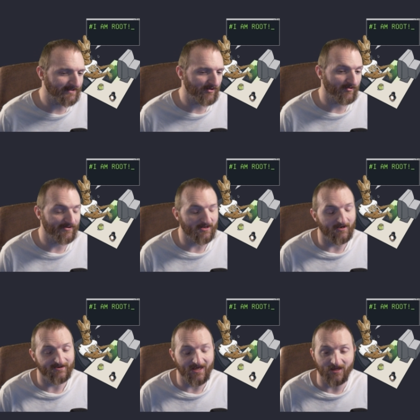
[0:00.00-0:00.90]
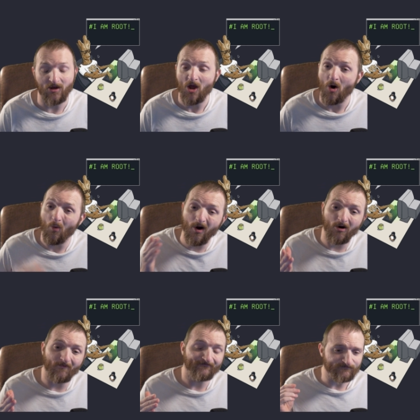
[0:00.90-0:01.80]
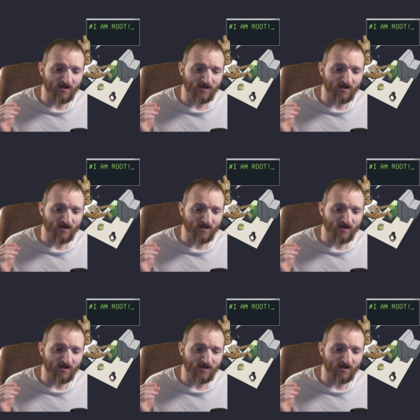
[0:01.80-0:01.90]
everything like that well